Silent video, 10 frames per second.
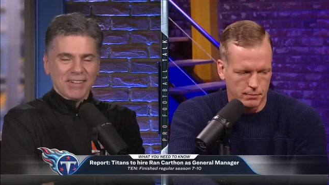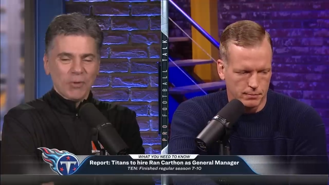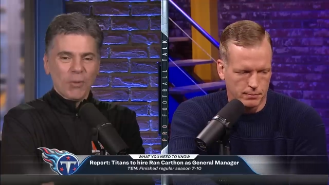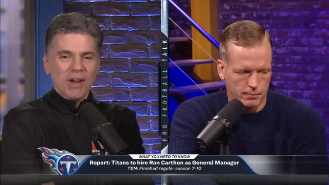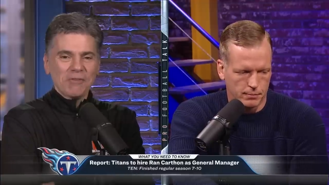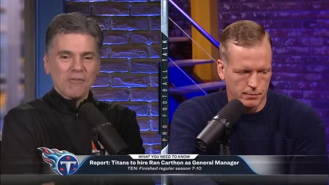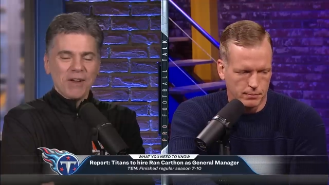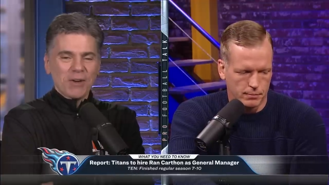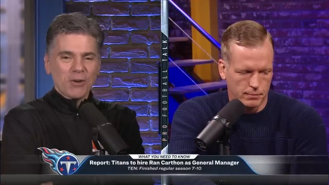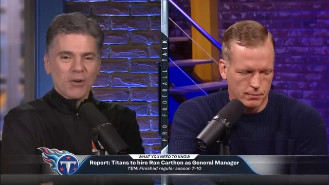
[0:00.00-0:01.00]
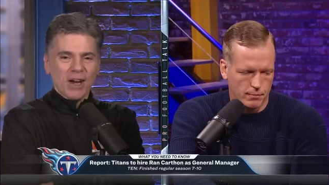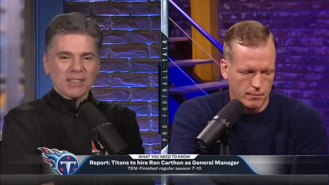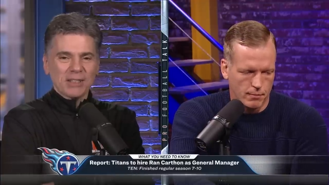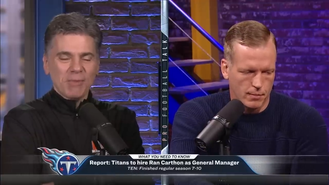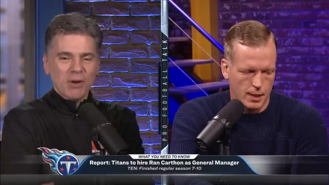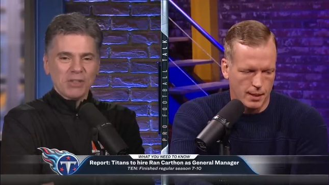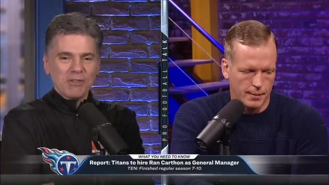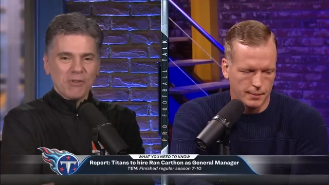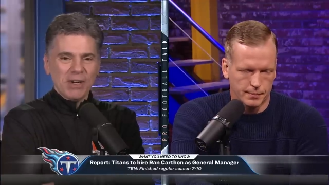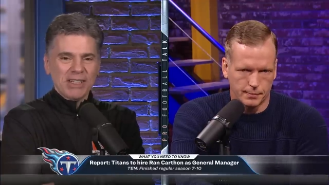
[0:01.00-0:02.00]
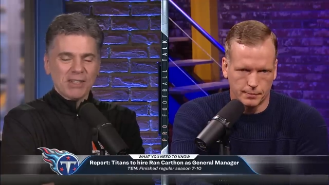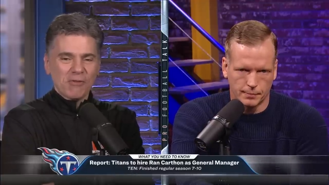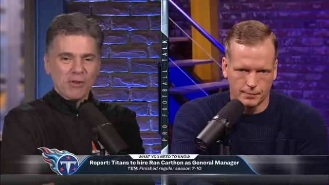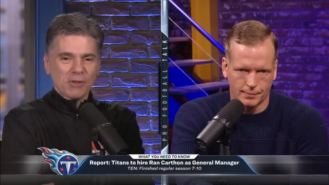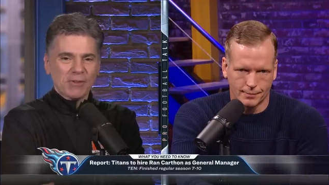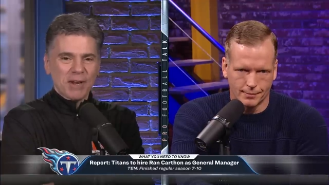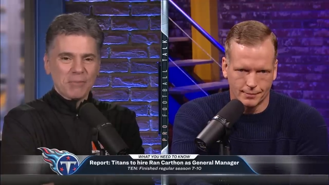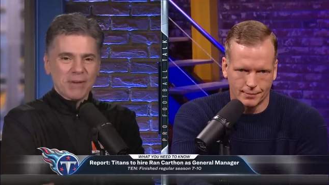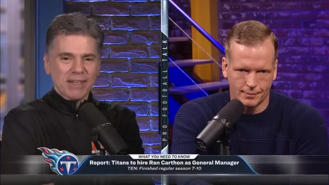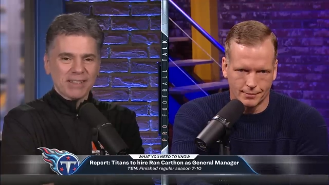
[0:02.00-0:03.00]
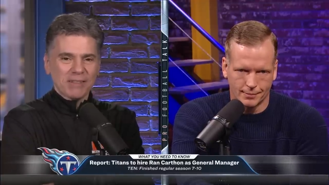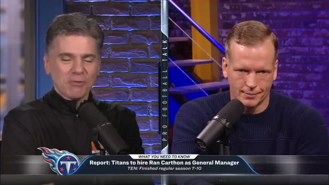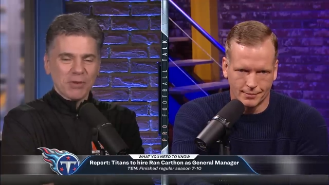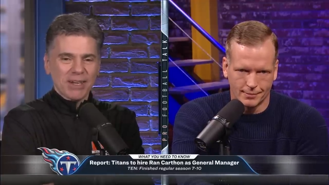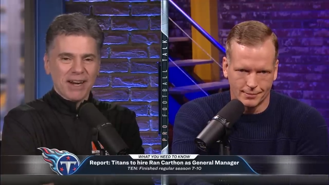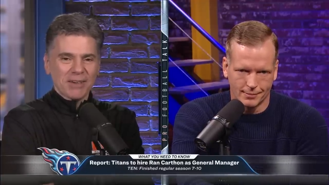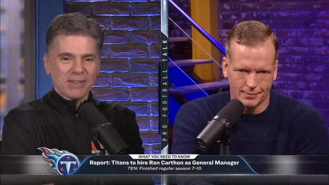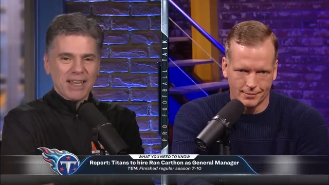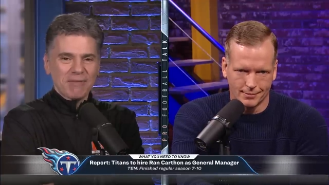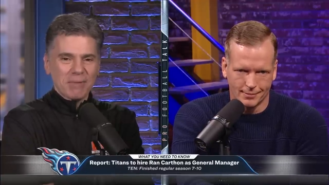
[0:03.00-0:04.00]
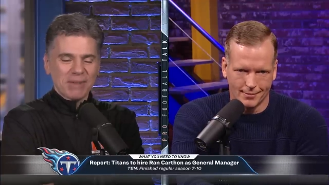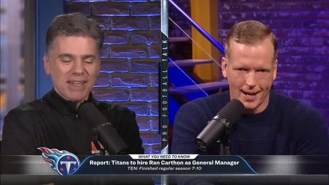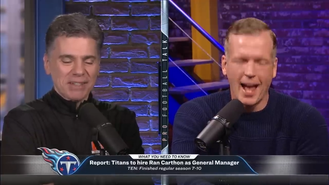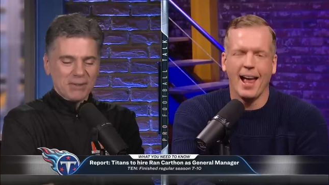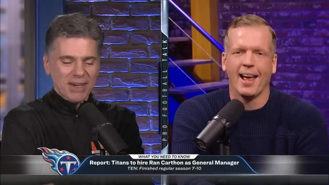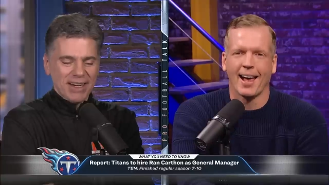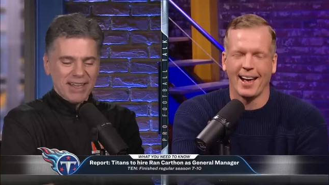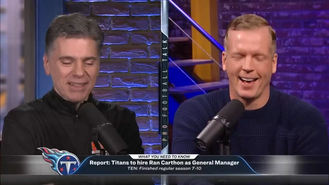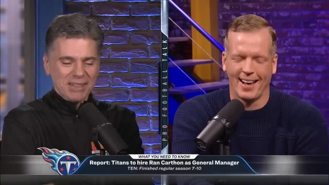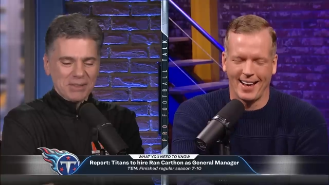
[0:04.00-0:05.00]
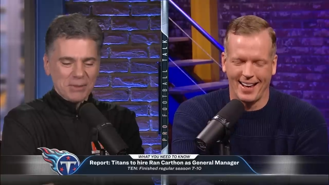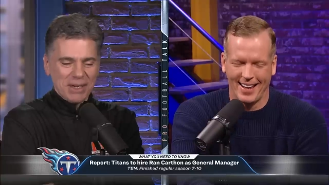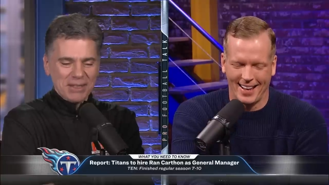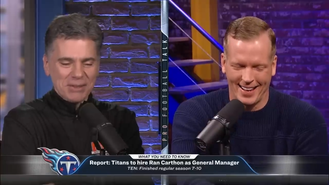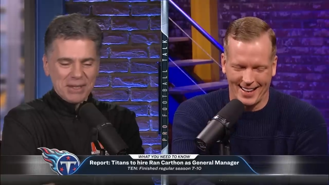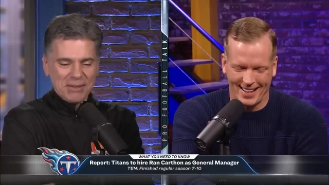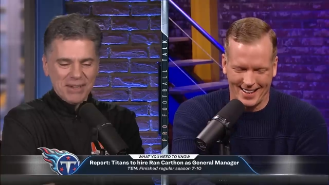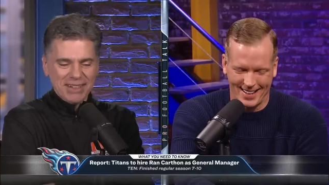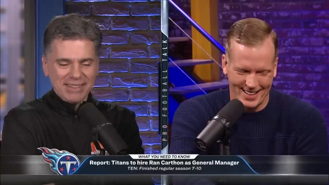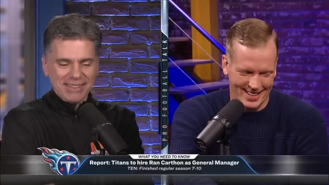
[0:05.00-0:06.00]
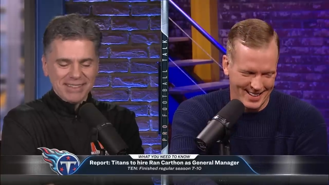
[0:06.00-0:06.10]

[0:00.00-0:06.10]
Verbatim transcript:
Speaker 1: One finger crossed emoji for each of the first round picks the 49ers gave up to get Trey Lance in 2021.